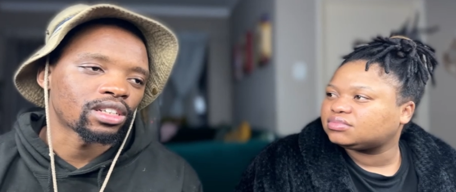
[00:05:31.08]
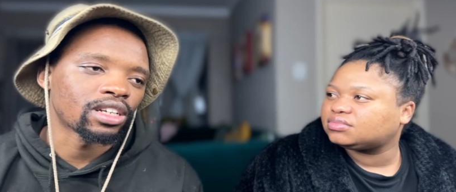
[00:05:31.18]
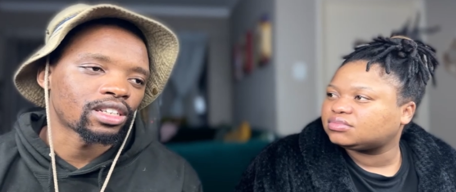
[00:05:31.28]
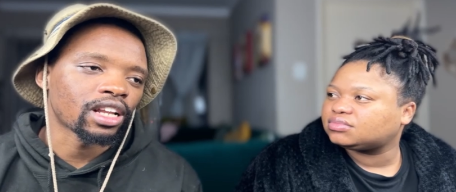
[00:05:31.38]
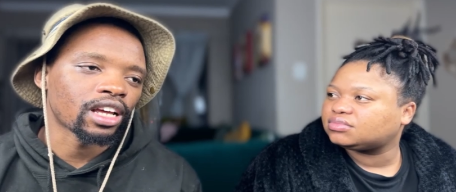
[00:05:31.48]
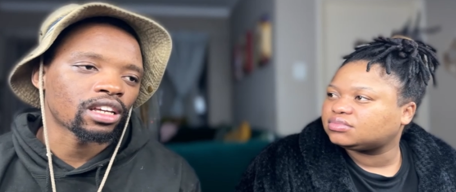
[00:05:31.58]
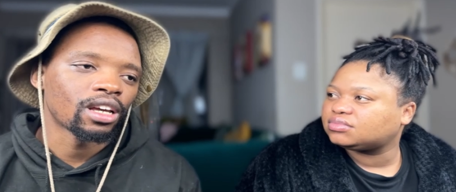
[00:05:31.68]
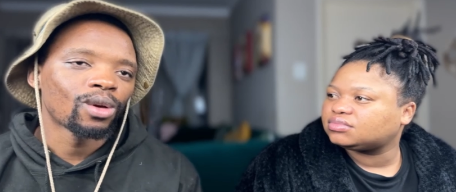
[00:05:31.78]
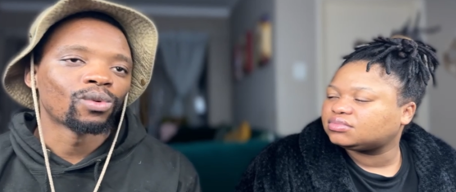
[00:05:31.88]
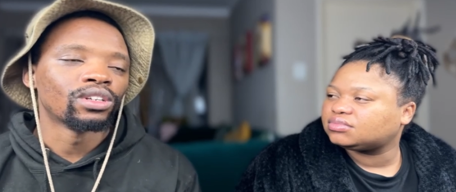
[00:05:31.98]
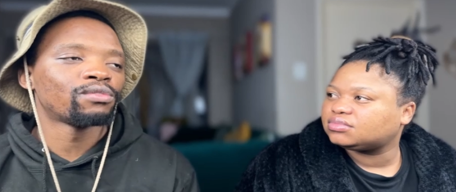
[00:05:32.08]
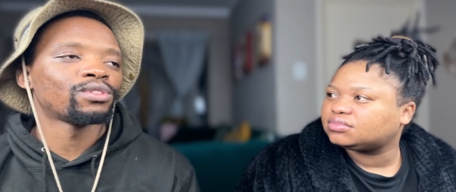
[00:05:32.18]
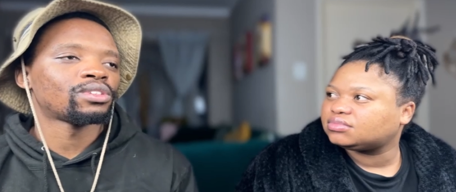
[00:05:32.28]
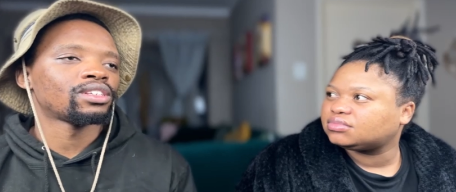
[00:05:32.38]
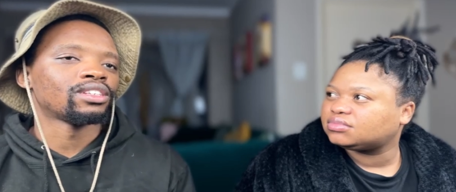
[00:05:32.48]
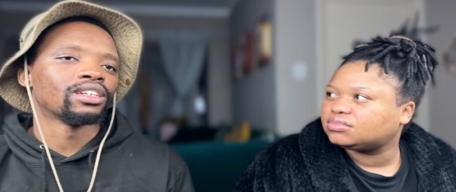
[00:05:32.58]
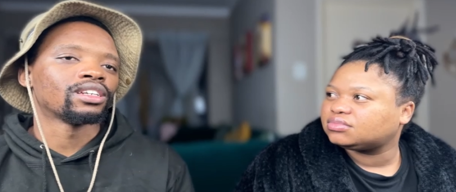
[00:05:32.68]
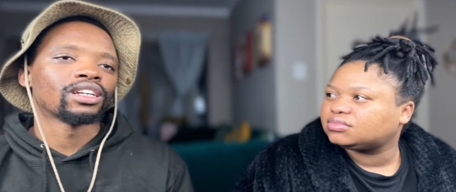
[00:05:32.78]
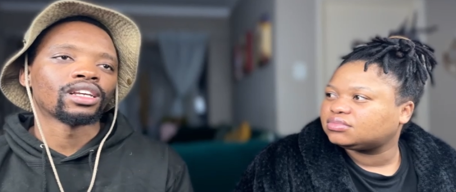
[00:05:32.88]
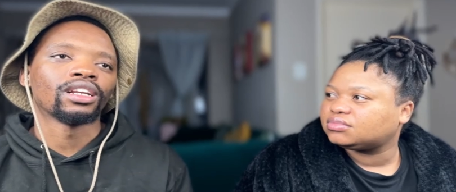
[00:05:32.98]
Speaker 1: it's like whenever you see DJ
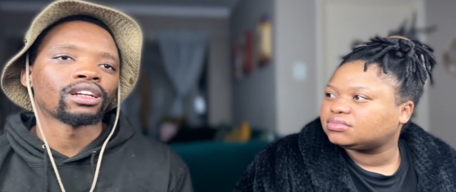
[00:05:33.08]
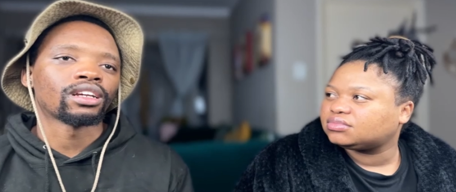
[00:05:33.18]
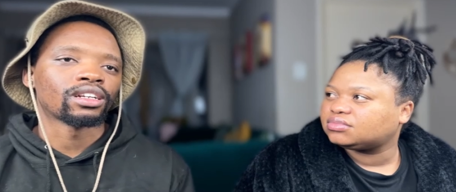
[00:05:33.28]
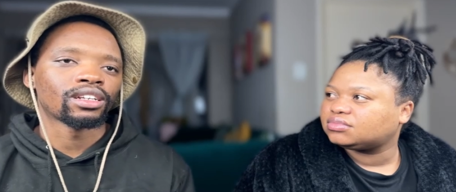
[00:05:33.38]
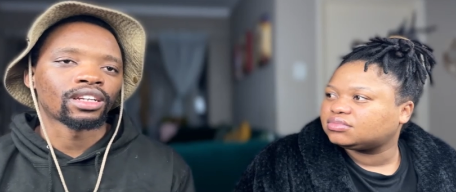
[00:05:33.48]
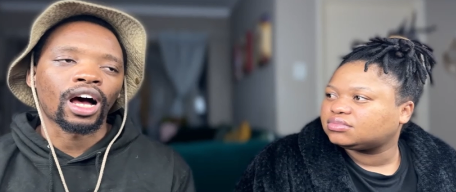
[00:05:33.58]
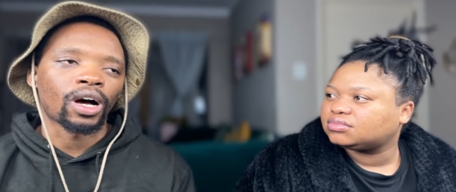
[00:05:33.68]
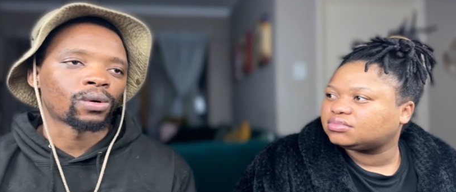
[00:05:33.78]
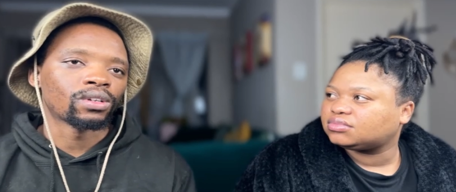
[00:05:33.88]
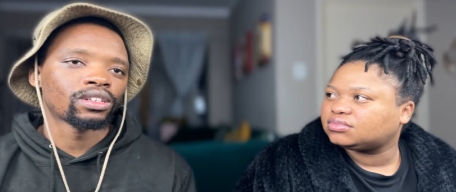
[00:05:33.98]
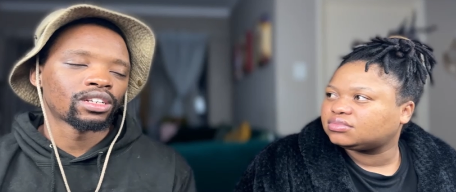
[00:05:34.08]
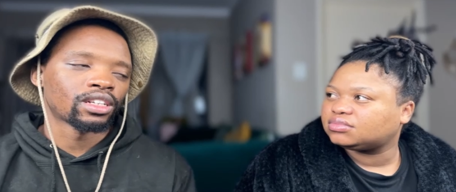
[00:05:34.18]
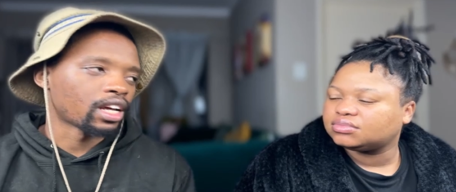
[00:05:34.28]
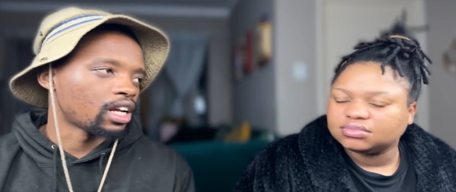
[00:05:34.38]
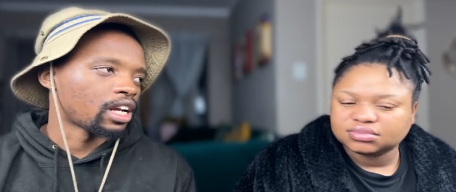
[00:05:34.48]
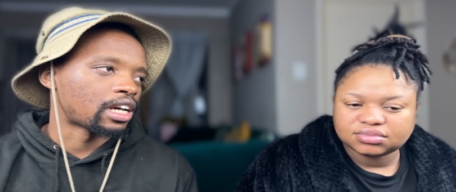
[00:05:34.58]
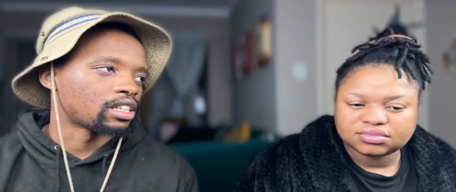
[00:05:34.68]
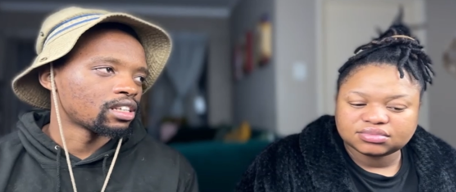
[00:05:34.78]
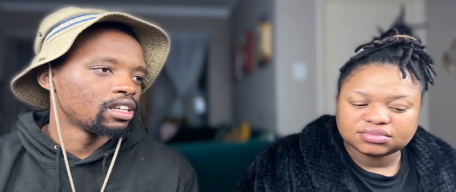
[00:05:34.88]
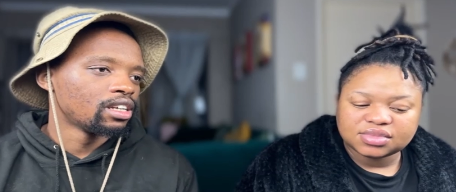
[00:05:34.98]
Zinhle now in the headlines,
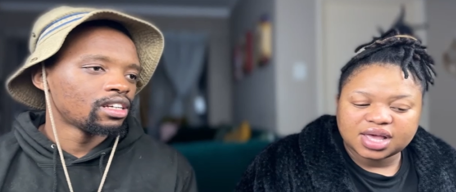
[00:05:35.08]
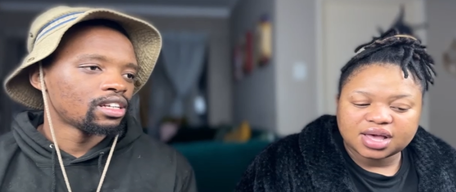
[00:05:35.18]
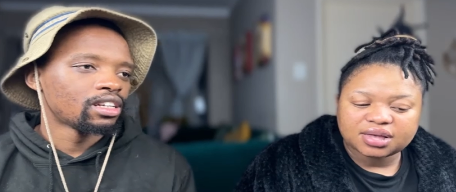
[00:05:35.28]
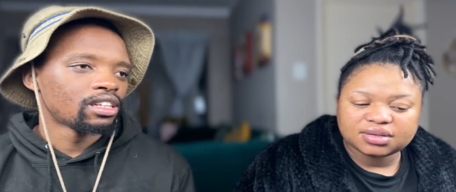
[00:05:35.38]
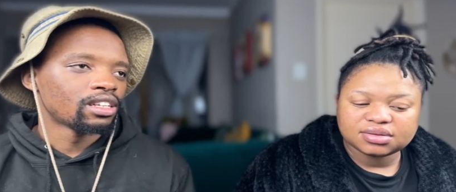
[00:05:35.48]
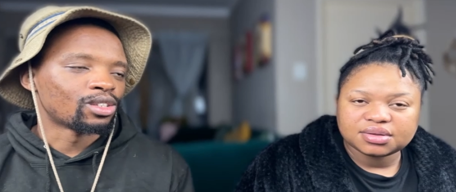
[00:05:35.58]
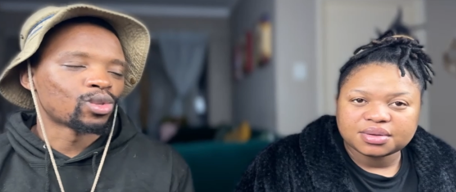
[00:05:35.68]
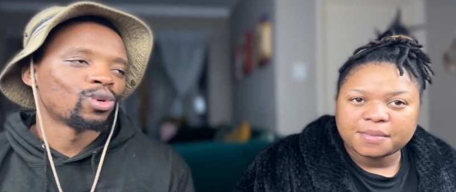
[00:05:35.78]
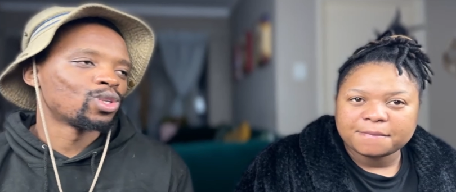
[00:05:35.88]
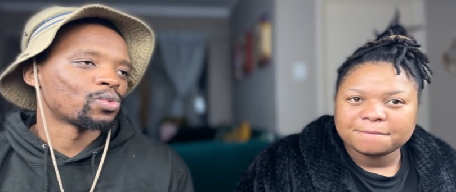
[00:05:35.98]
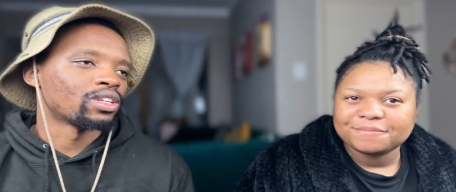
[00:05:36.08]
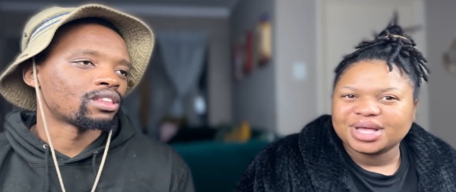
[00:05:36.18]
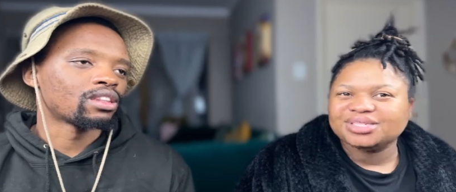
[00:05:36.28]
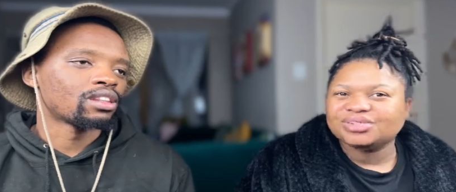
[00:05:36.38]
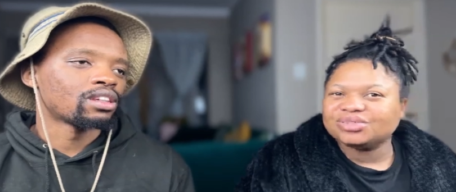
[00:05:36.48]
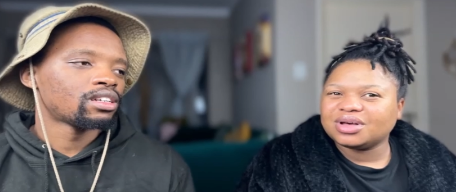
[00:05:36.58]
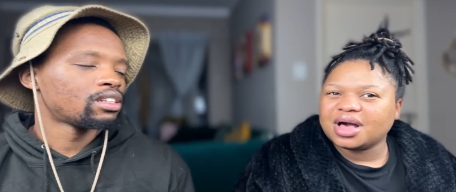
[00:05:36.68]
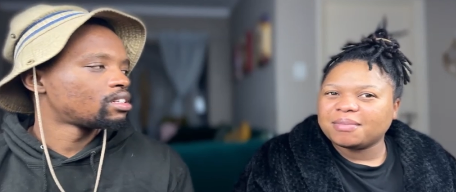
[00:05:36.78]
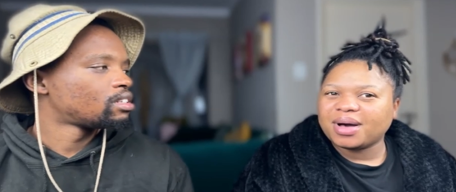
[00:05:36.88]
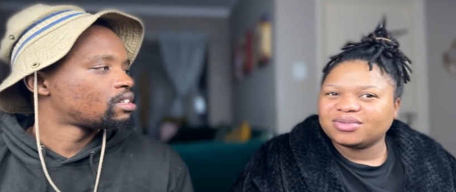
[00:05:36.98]
yeah, it's always with. It's also
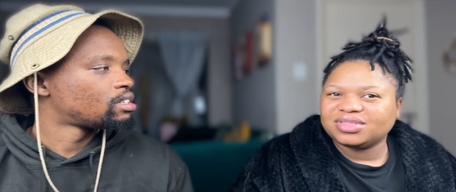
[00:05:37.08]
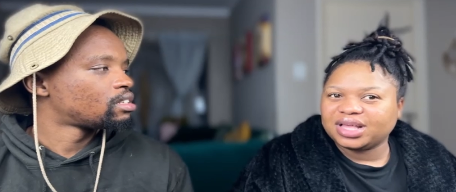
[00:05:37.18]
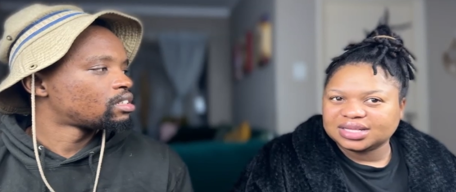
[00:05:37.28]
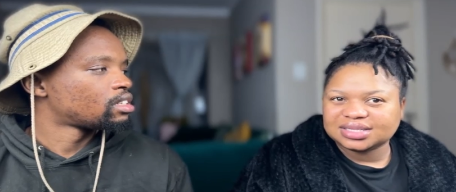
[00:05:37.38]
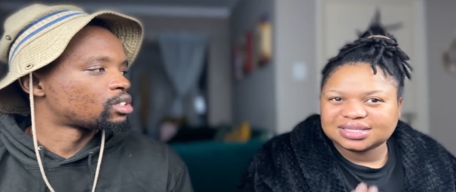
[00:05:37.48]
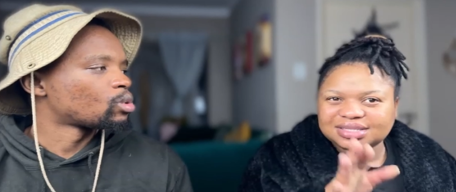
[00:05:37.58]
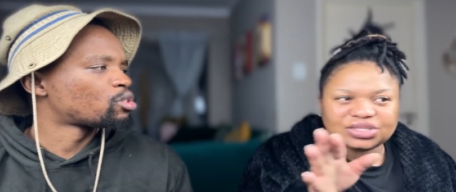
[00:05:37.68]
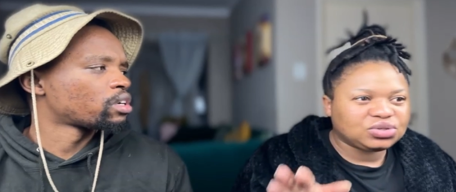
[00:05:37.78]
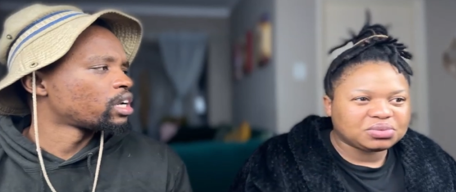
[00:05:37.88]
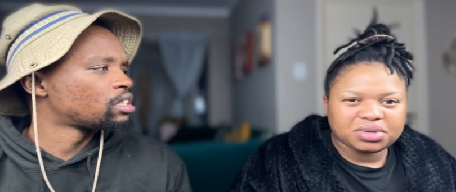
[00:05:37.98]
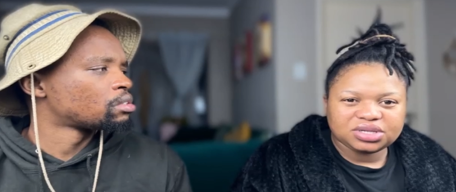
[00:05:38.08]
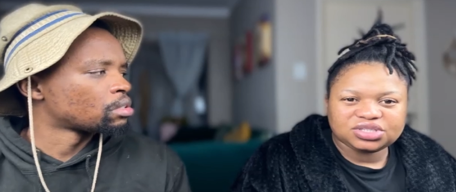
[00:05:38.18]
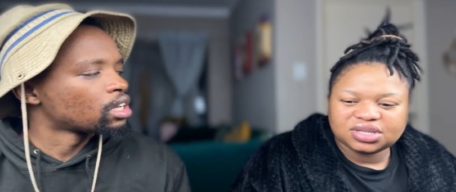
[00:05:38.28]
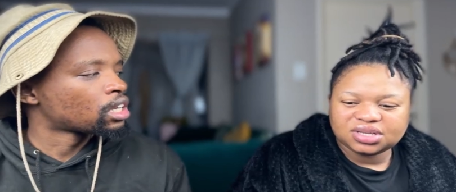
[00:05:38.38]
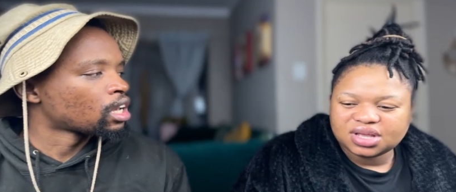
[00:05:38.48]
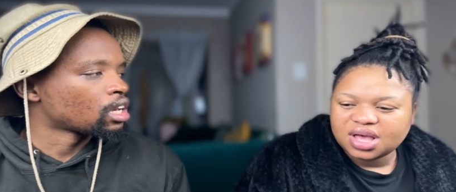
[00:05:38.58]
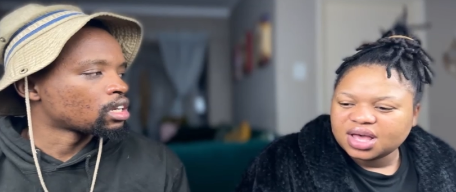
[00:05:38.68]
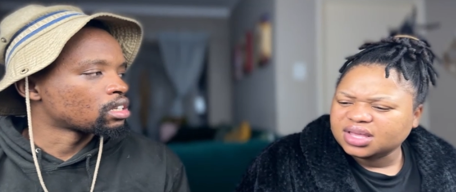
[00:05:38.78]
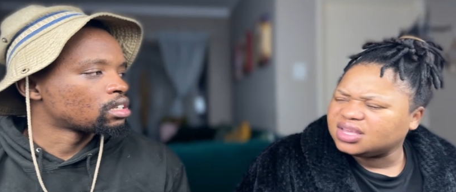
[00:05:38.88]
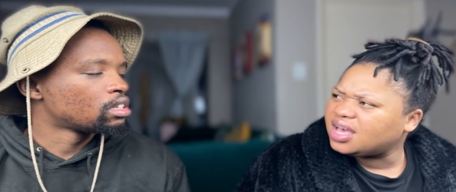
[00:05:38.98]
Speaker 2: about this. It's always related to AKA.
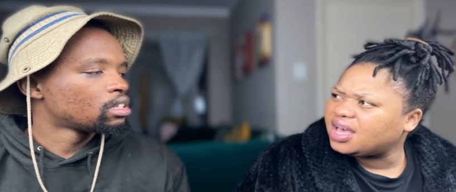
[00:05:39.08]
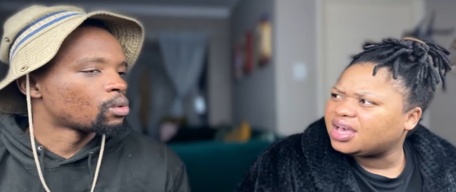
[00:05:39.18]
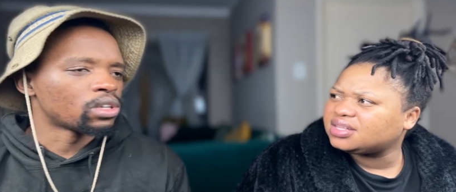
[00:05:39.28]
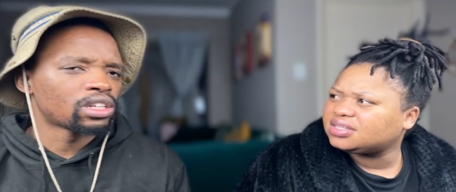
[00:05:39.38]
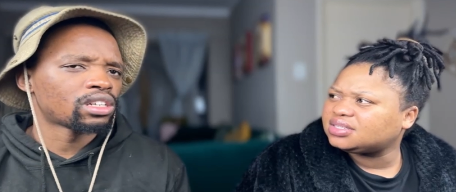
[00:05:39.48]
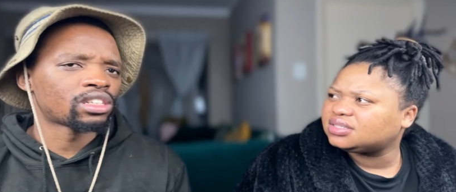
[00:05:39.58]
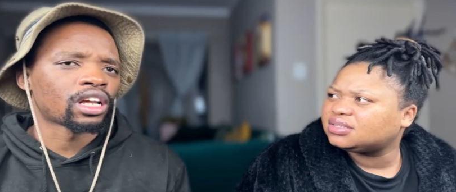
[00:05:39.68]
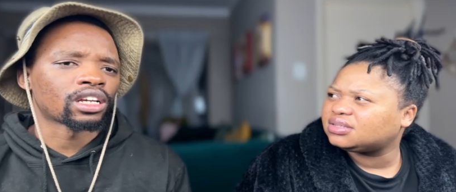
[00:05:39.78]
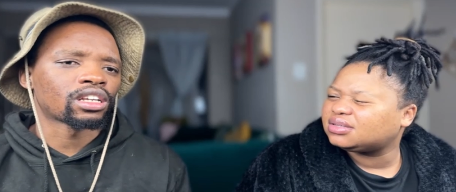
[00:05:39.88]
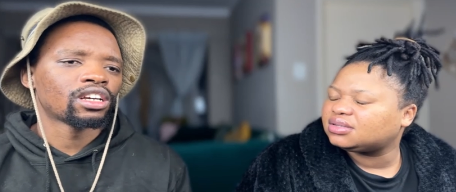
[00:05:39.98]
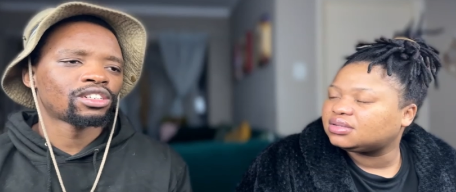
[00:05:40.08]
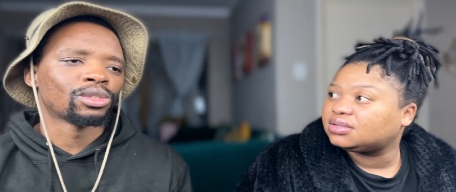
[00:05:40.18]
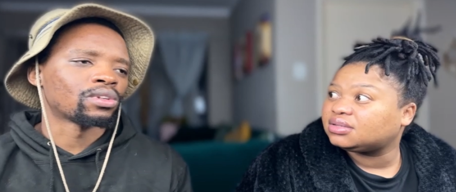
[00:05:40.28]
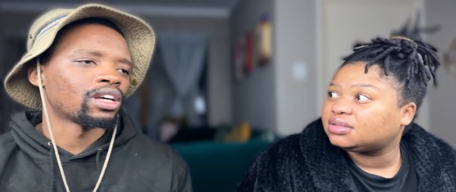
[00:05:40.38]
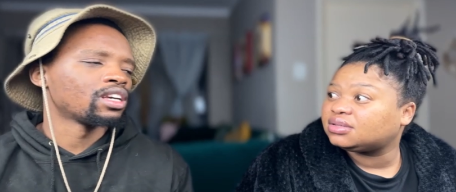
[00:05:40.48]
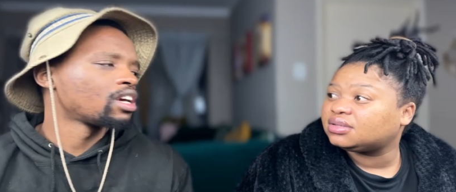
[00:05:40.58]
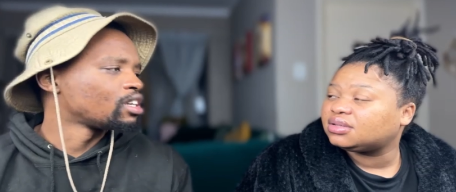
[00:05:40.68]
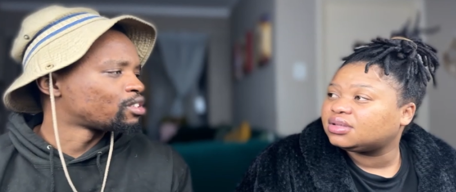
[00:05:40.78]
Yeah, whether
Speaker 1: it's like she's with AKA's